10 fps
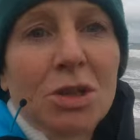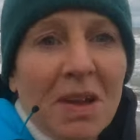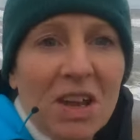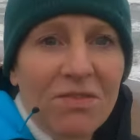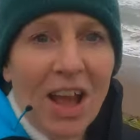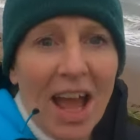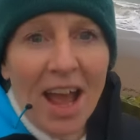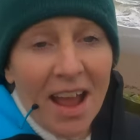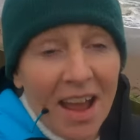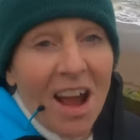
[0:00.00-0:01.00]
To be
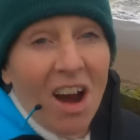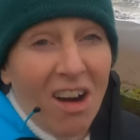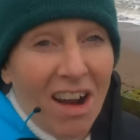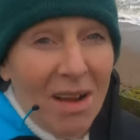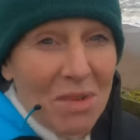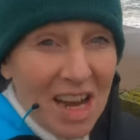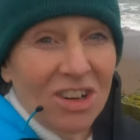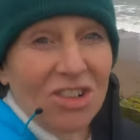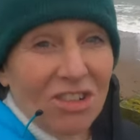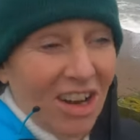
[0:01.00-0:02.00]
fair, I am
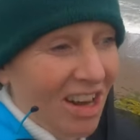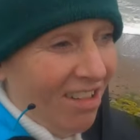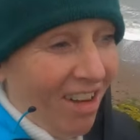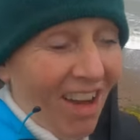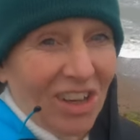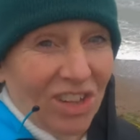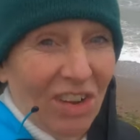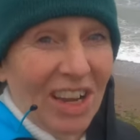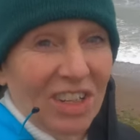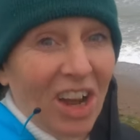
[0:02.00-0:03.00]
literally like
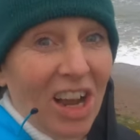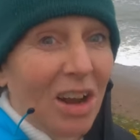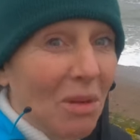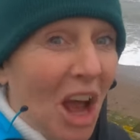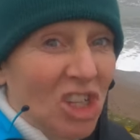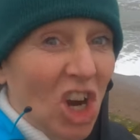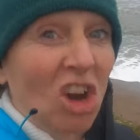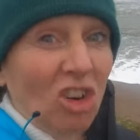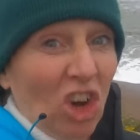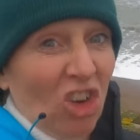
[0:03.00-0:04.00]
so excited. I'm like a
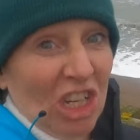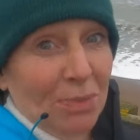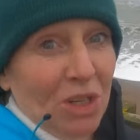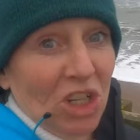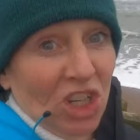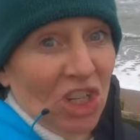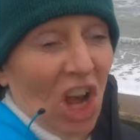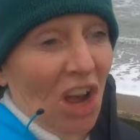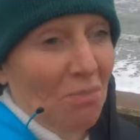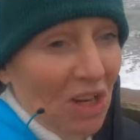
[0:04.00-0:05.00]
child at Christmas.
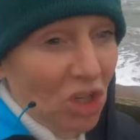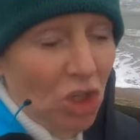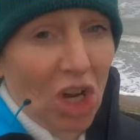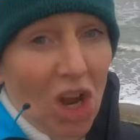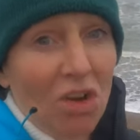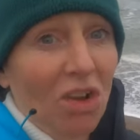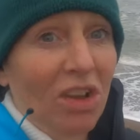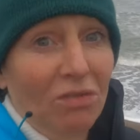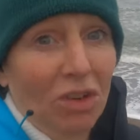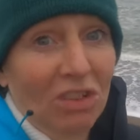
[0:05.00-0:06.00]
I've been so
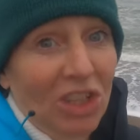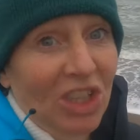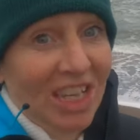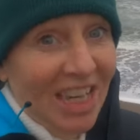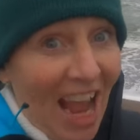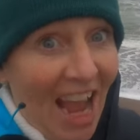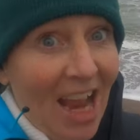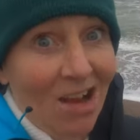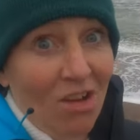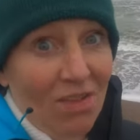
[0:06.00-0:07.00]
looking forward to this
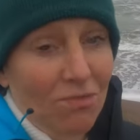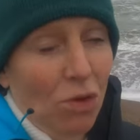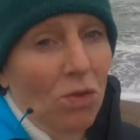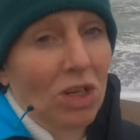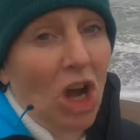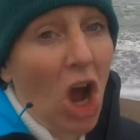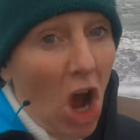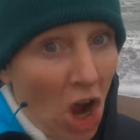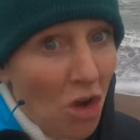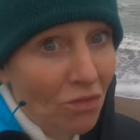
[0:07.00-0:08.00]
and looking forward,
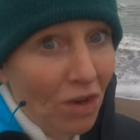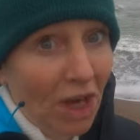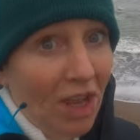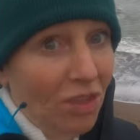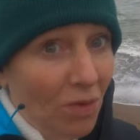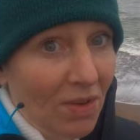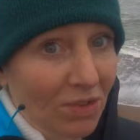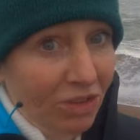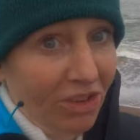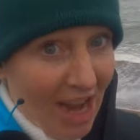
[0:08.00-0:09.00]
hopefully the
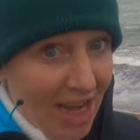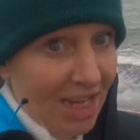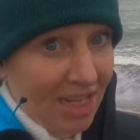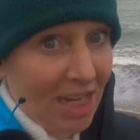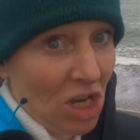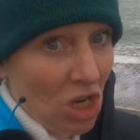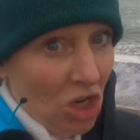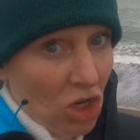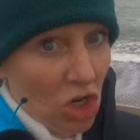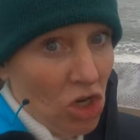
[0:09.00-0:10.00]
weather stays
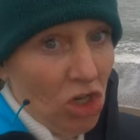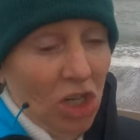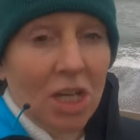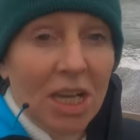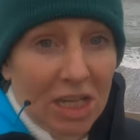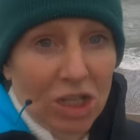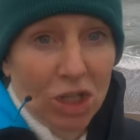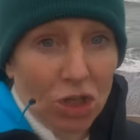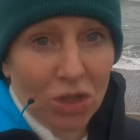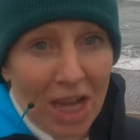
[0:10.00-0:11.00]
good, is
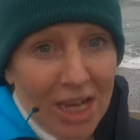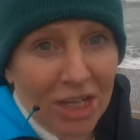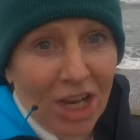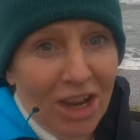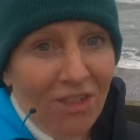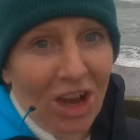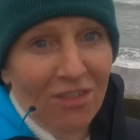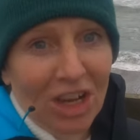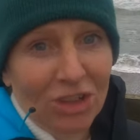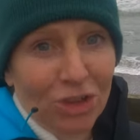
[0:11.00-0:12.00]
to do the NC
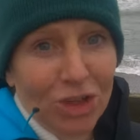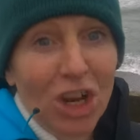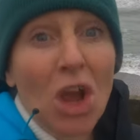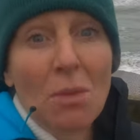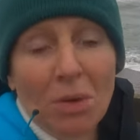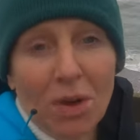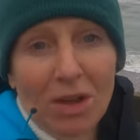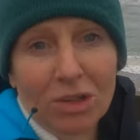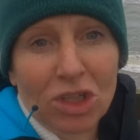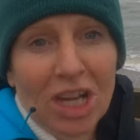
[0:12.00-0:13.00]
500. But
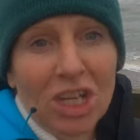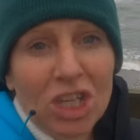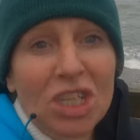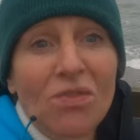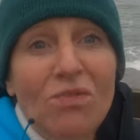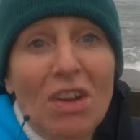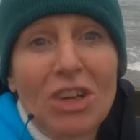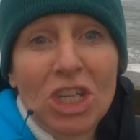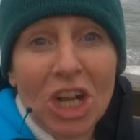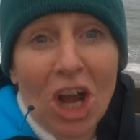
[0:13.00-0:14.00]
we will see. This is the
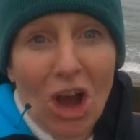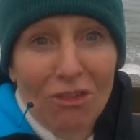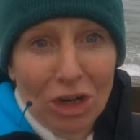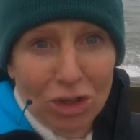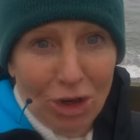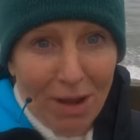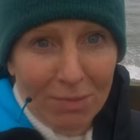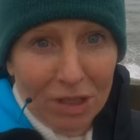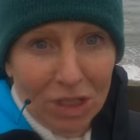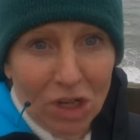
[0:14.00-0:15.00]
very start of our trip
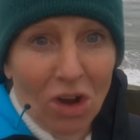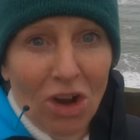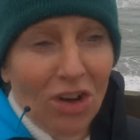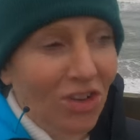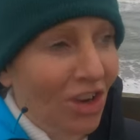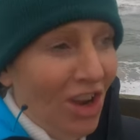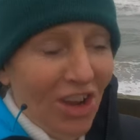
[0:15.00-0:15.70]
up in Scotland